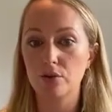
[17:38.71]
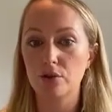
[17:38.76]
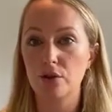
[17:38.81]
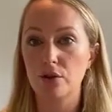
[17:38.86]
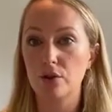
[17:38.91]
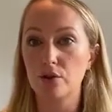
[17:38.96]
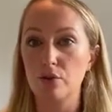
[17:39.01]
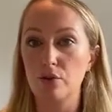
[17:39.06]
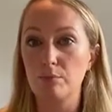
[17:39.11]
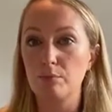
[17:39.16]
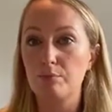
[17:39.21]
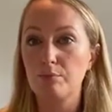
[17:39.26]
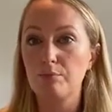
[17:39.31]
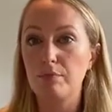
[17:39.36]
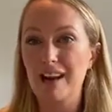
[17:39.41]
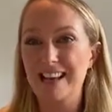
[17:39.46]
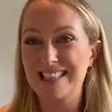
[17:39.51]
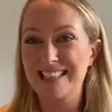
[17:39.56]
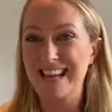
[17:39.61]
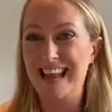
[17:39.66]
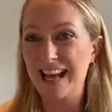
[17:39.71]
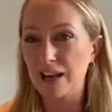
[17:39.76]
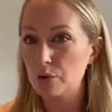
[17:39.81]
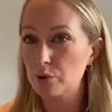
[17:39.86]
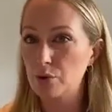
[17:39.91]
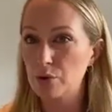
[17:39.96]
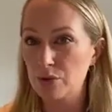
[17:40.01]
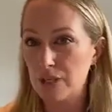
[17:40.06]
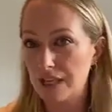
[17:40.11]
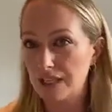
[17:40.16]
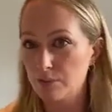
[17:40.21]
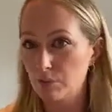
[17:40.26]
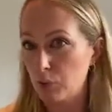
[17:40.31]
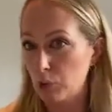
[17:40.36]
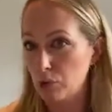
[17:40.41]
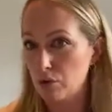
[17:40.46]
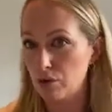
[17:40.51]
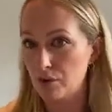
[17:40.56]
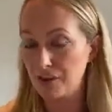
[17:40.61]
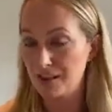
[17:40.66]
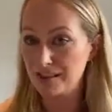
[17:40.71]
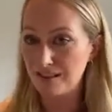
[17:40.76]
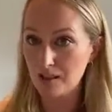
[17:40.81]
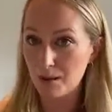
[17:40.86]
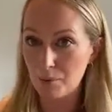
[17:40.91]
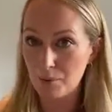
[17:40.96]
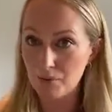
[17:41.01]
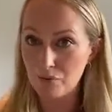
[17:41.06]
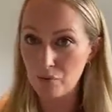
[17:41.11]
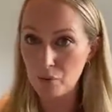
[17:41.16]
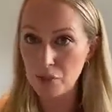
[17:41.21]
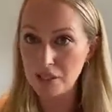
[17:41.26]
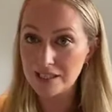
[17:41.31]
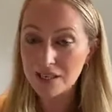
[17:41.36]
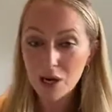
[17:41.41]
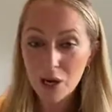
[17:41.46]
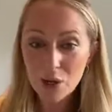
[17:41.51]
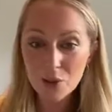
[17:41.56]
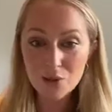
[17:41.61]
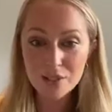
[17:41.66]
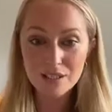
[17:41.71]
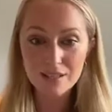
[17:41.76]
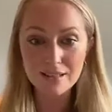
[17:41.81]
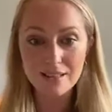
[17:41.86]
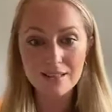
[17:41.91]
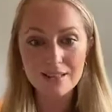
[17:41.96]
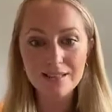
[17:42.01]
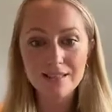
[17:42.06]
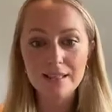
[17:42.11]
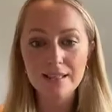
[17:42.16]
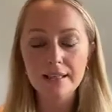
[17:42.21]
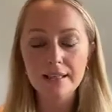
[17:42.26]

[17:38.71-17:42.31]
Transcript: So you, as an adult, you tend to bottle things up and avoid closeness.